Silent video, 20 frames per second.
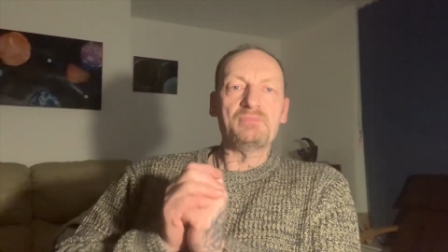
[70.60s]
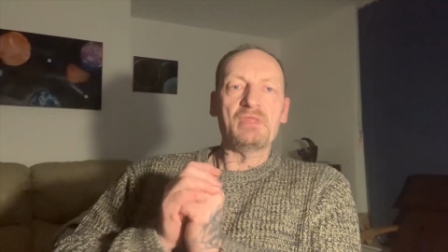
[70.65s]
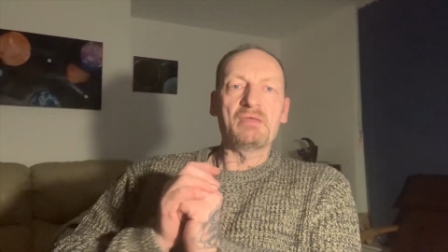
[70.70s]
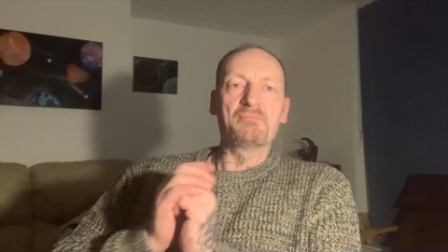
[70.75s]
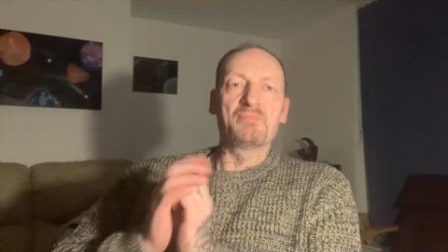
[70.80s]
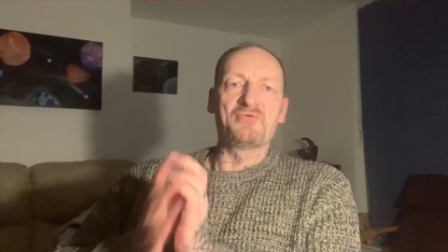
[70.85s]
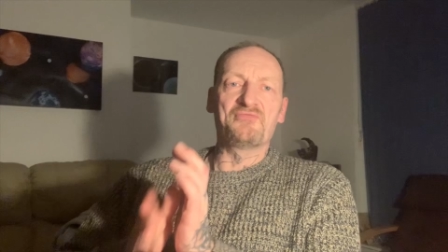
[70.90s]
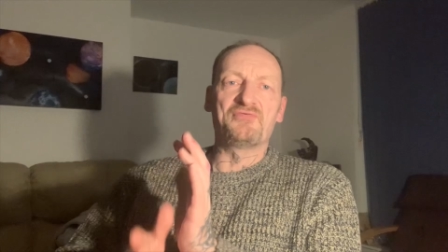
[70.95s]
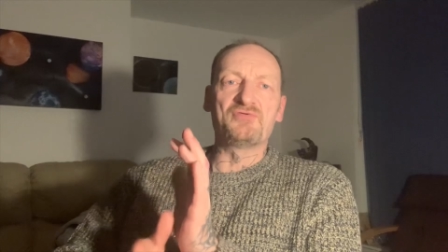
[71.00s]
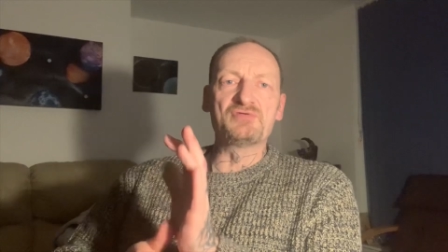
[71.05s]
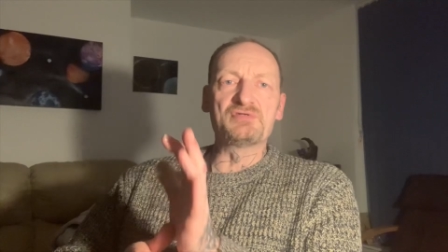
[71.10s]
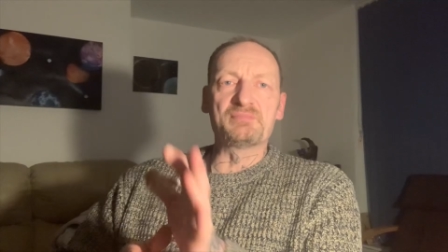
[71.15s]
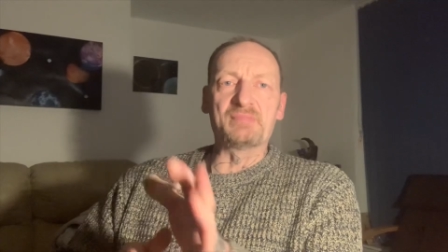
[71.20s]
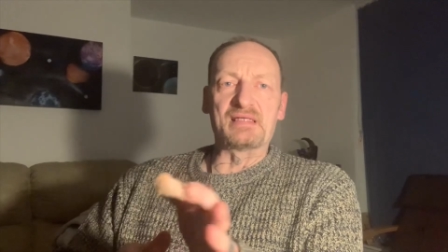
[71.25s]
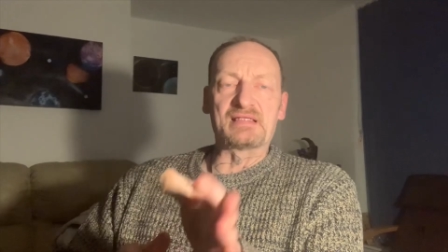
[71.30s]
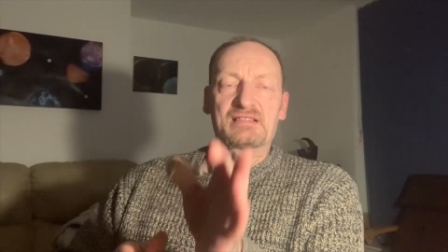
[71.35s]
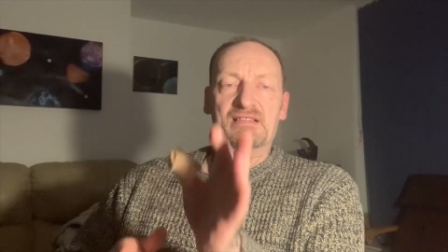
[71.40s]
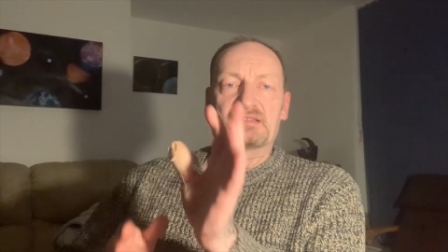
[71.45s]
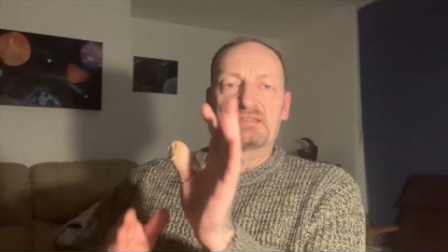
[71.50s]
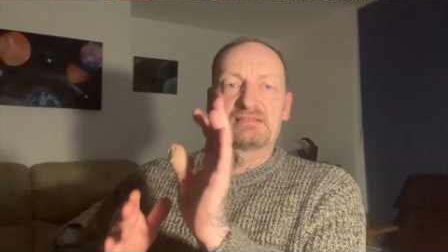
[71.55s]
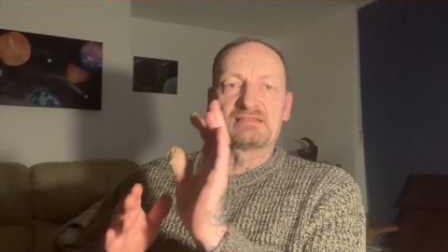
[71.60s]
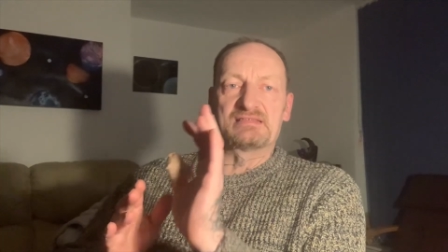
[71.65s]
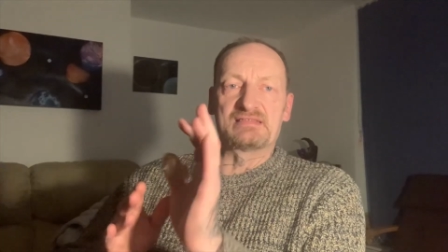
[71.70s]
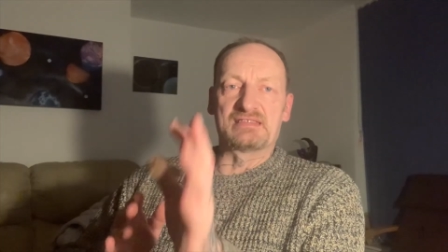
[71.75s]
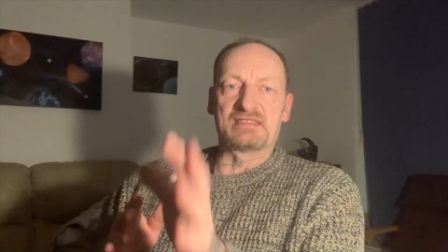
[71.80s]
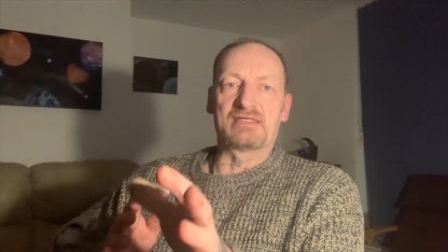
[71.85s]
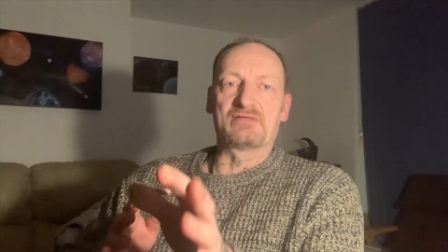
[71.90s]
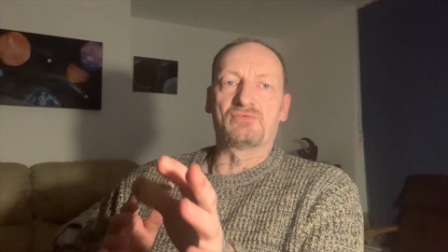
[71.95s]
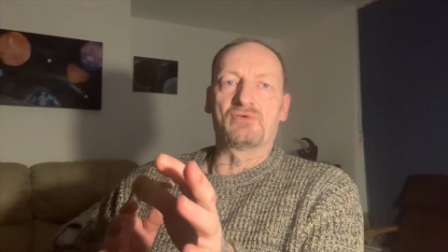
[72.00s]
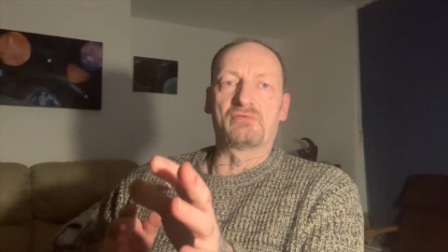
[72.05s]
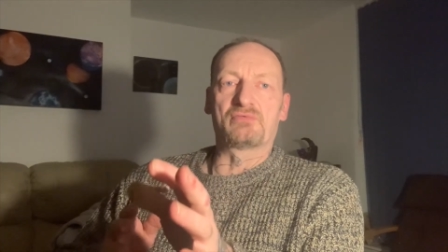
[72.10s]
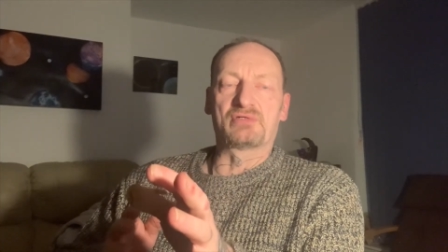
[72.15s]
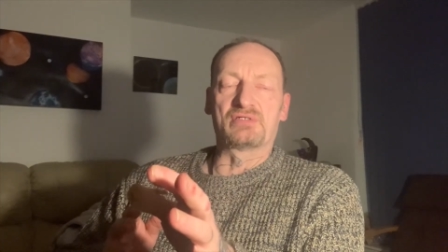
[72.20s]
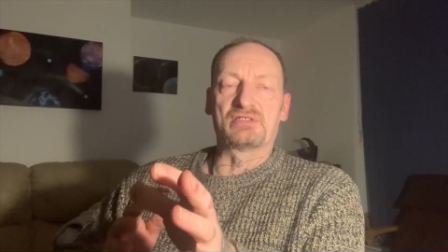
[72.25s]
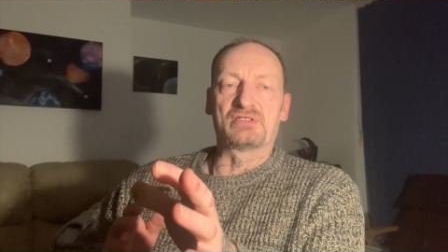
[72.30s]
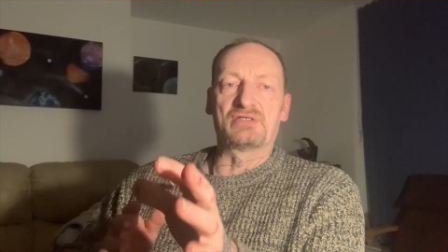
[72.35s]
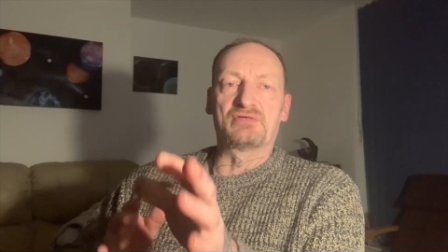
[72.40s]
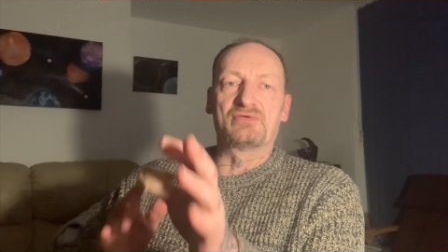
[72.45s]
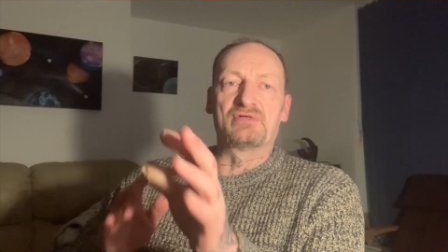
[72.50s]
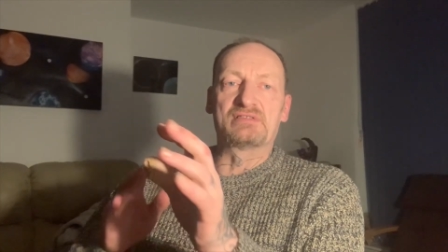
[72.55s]
but fundamentally today what I'm going to
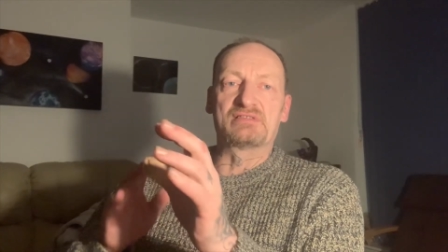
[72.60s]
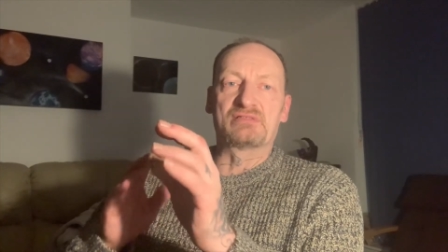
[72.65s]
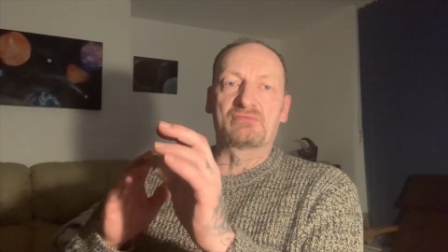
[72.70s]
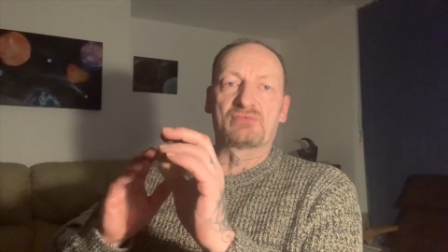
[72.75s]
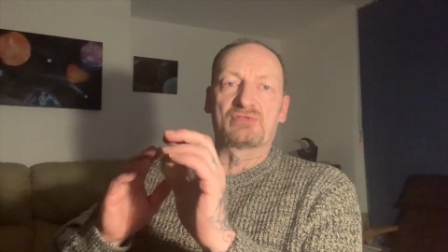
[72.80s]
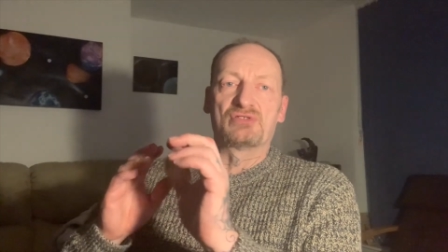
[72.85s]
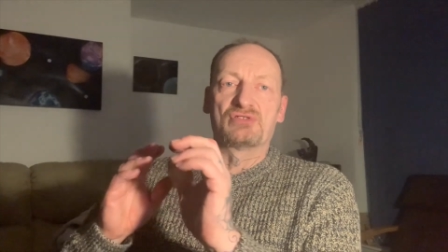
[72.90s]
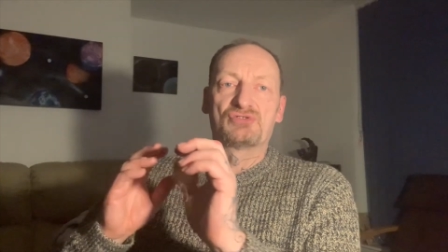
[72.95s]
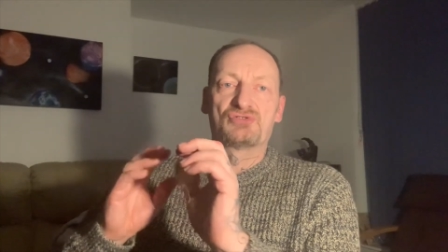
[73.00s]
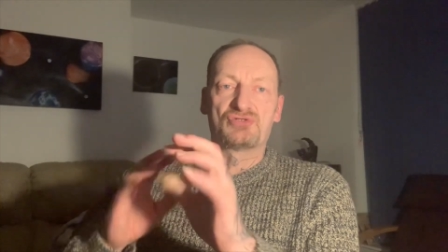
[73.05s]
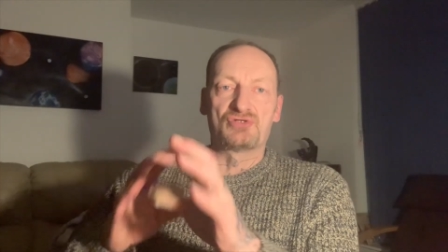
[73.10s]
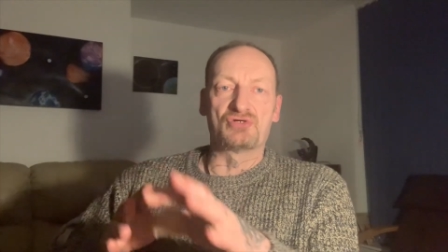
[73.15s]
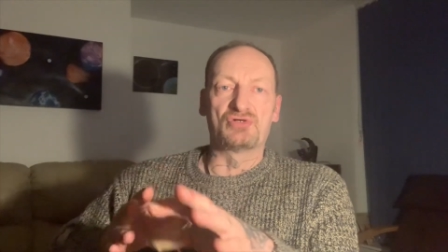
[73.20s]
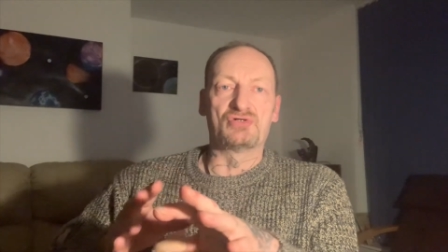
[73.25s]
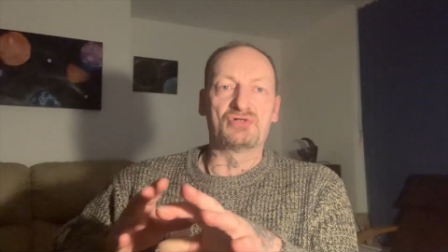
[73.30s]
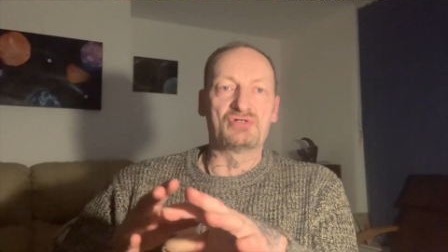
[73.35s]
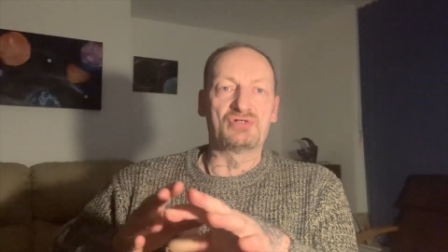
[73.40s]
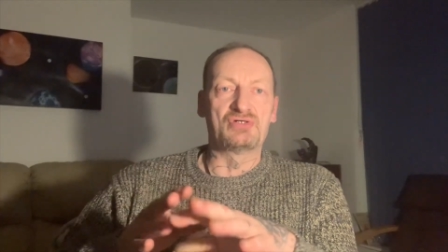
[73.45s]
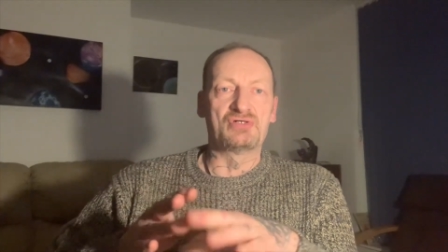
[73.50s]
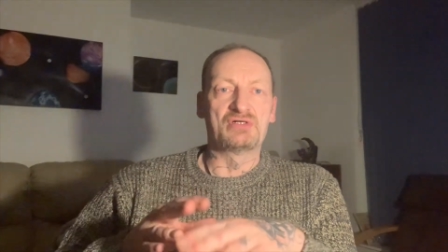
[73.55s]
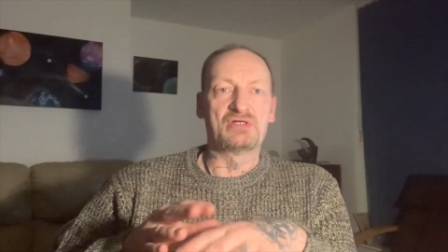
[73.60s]
do is I'm going to draw